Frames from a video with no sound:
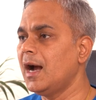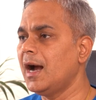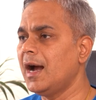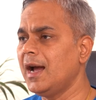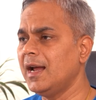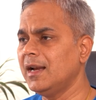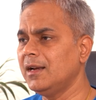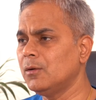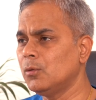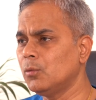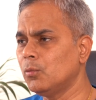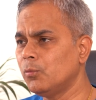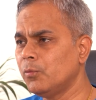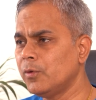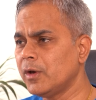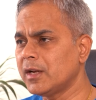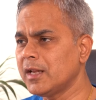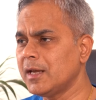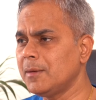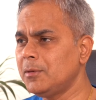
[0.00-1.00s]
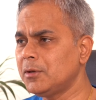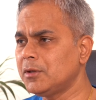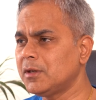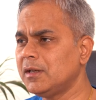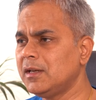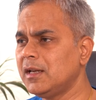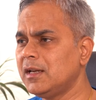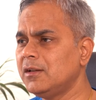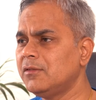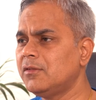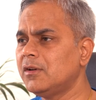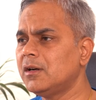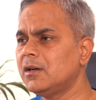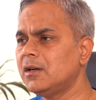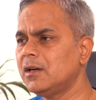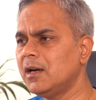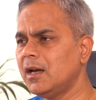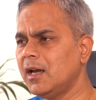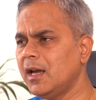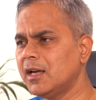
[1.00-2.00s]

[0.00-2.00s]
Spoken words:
And we are able to deliver